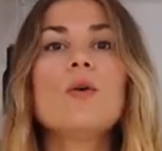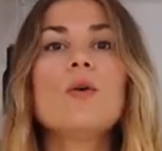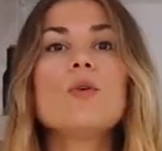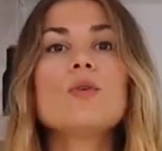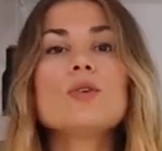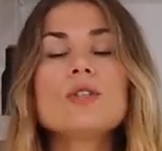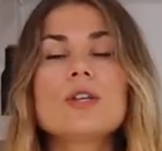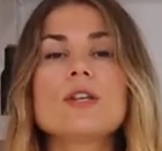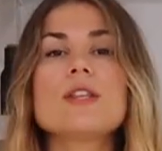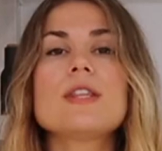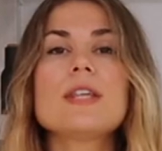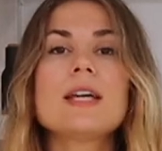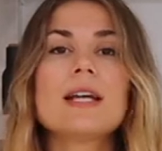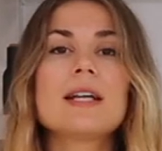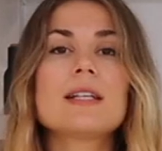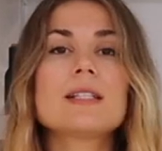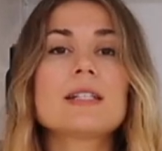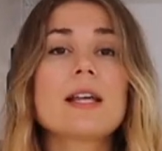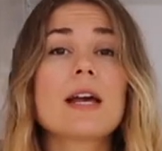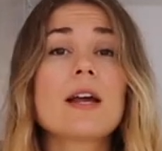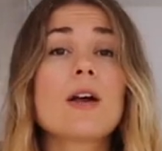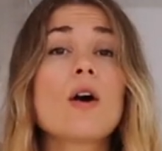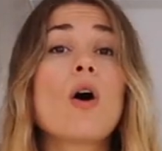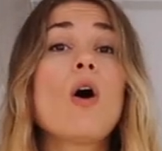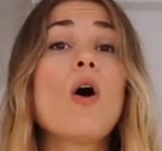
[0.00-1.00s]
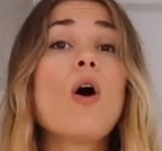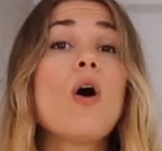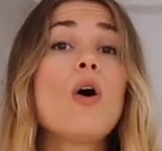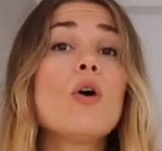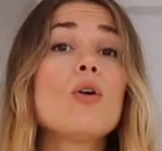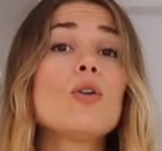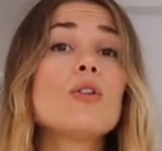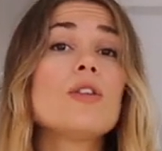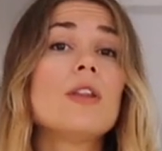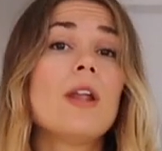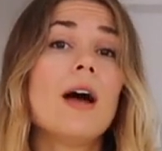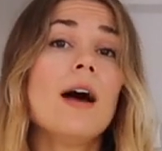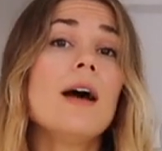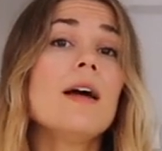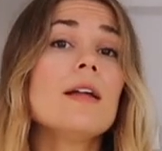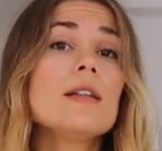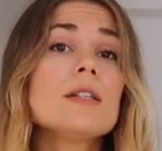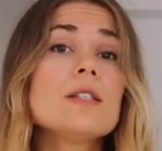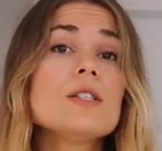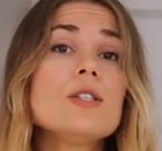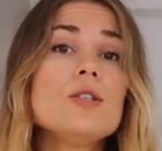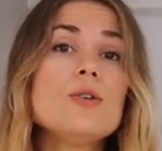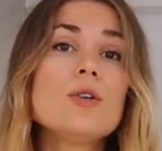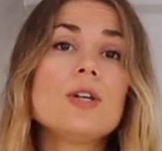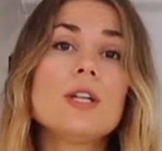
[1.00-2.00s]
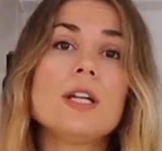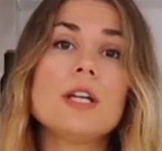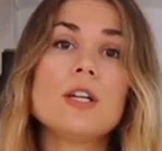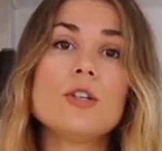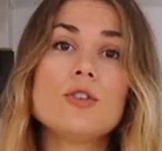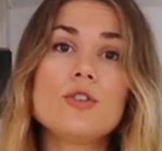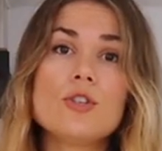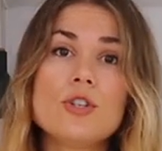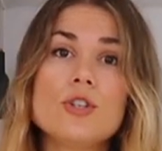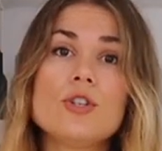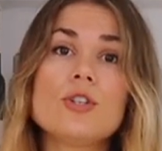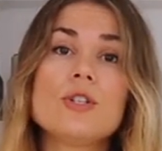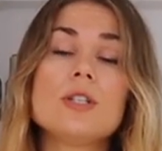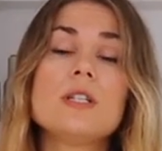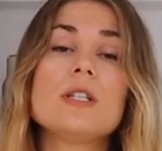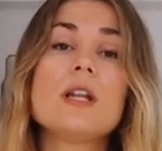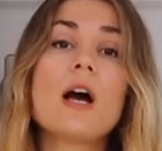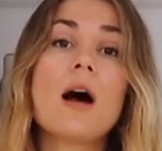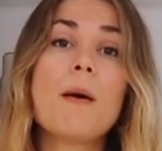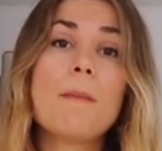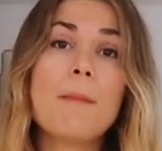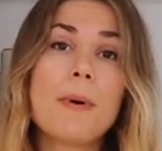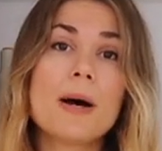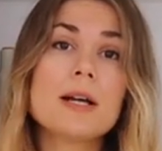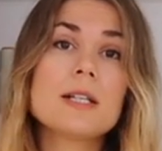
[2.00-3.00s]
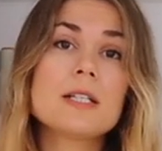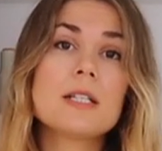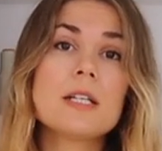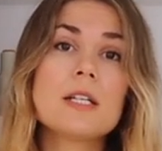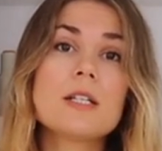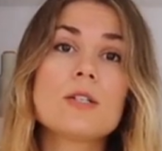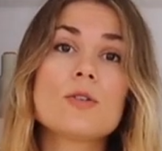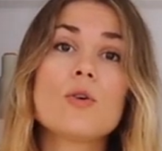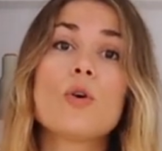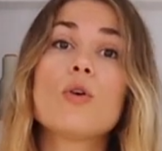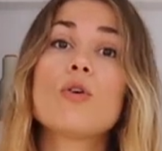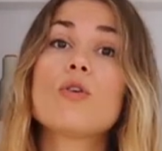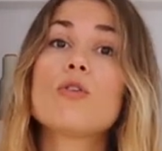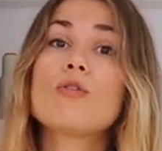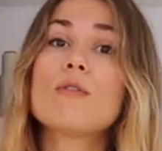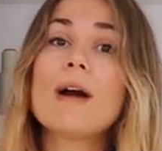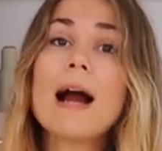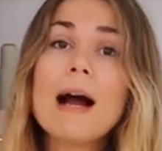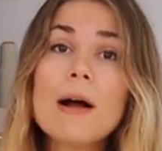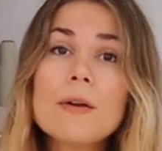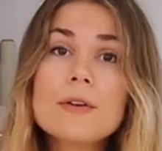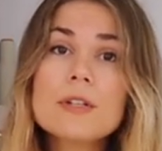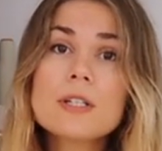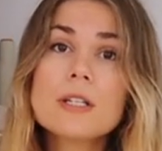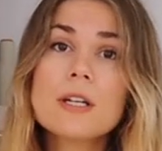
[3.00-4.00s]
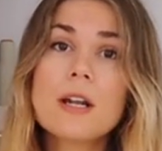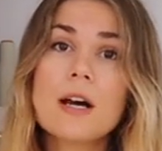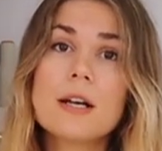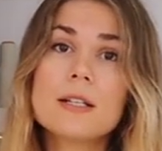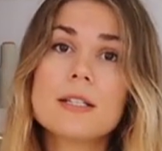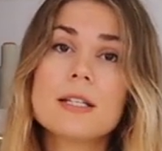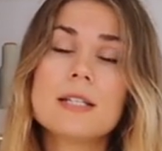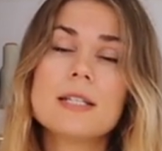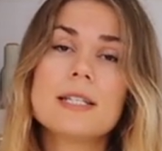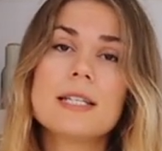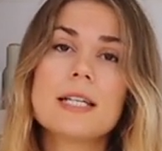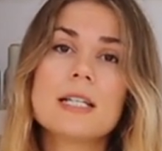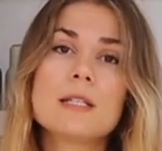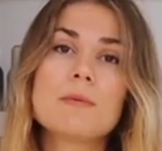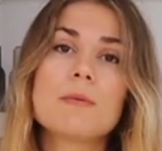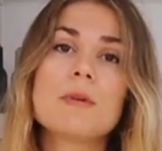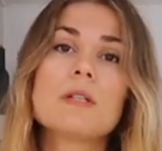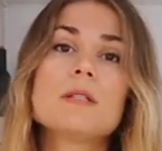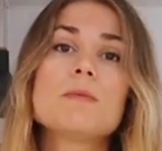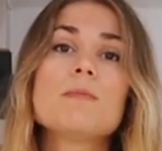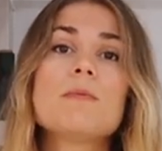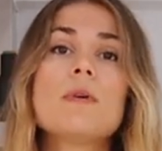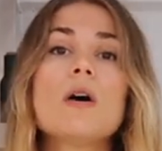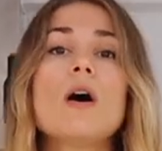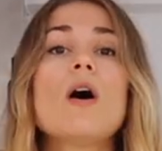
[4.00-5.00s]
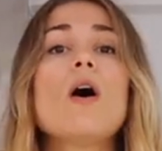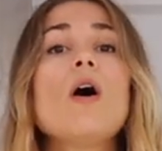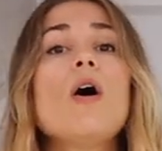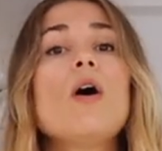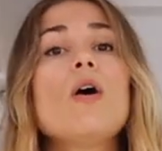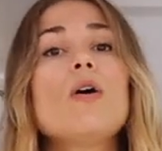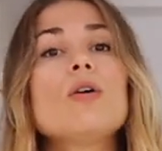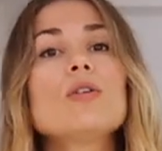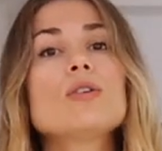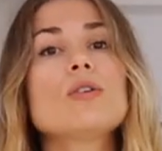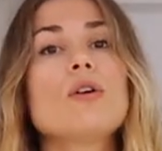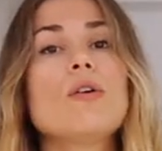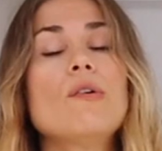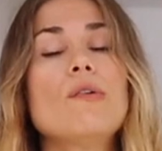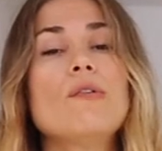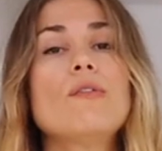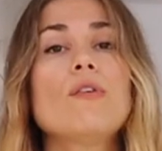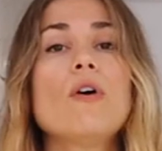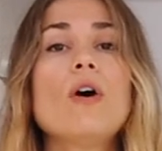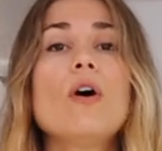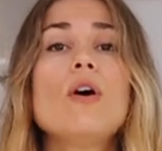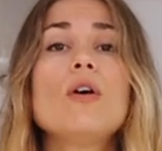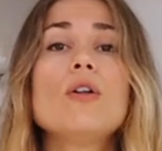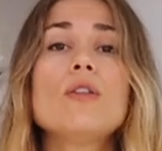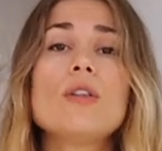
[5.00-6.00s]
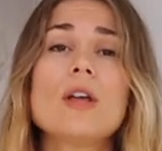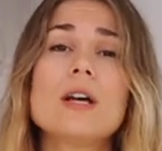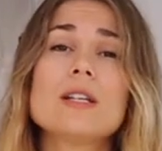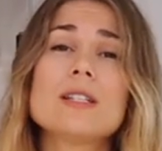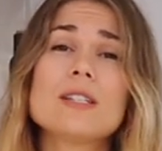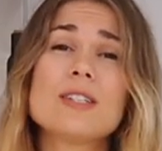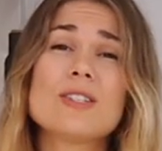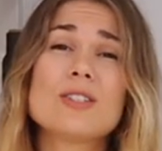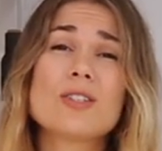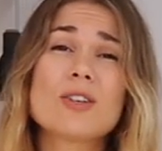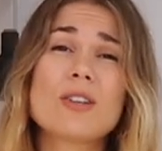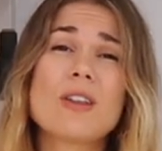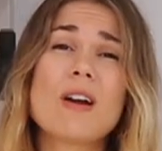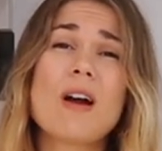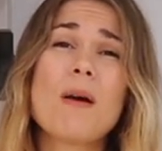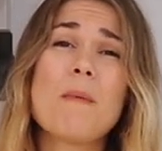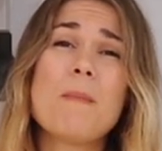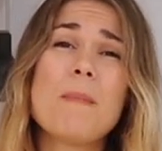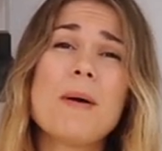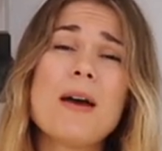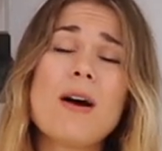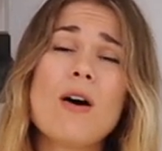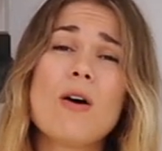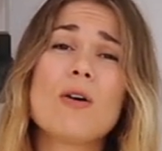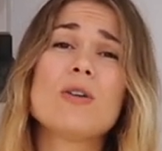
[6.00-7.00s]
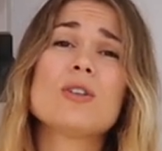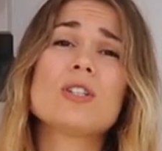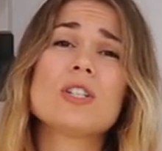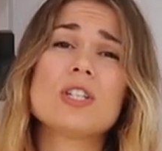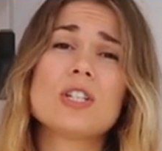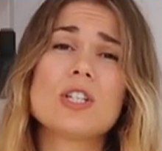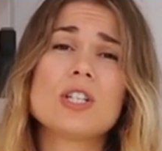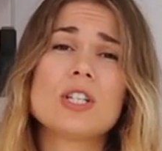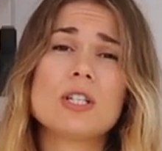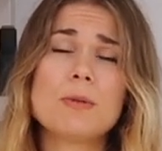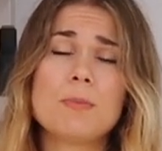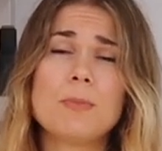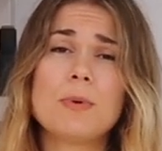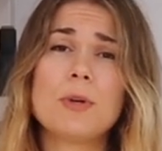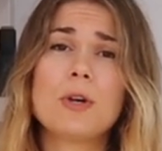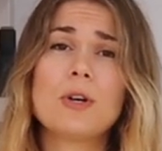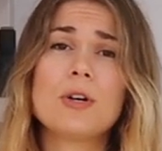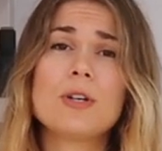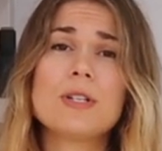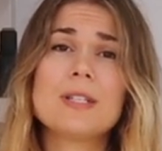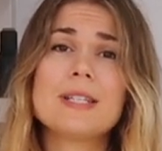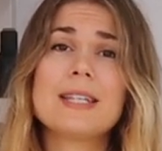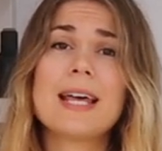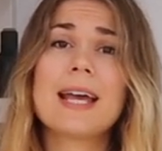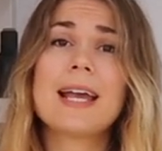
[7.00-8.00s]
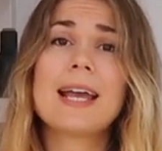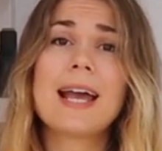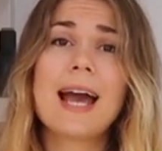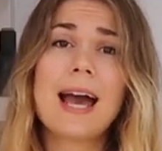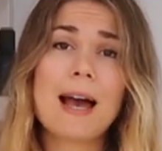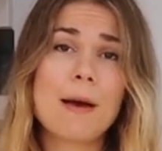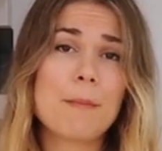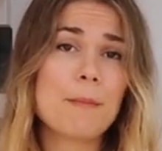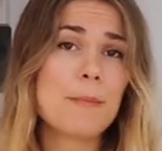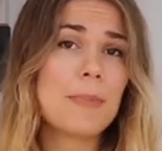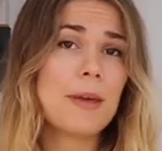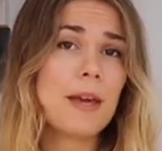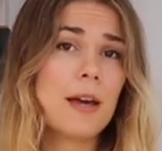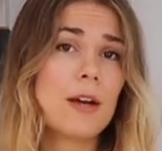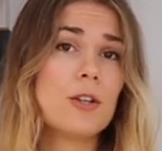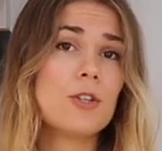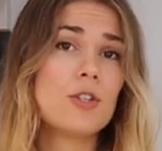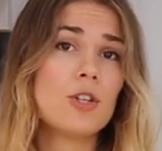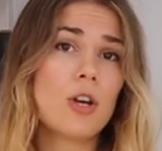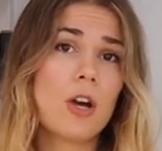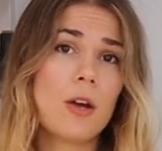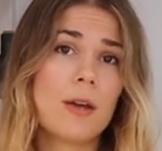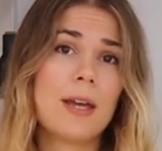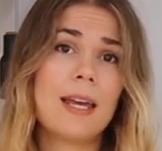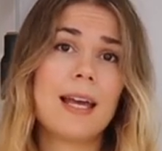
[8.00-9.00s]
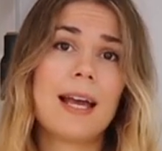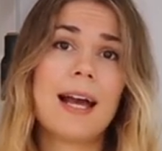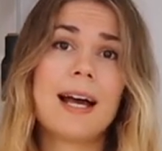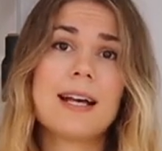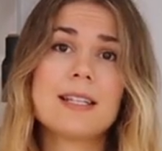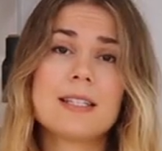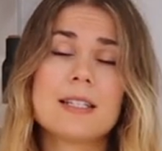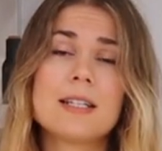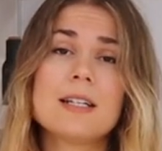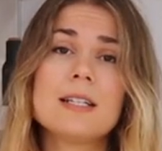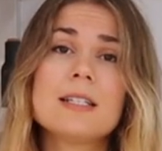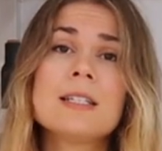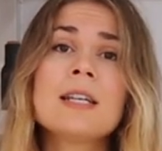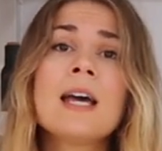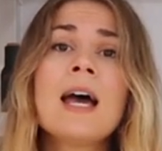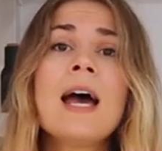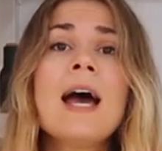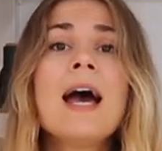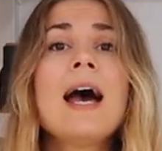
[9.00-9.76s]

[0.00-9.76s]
Also things like whole nuts. You can introduce nut butters or ground nuts at 6 months, but hold off for whole nuts until they're a bit older, just because they can be a choking hazard.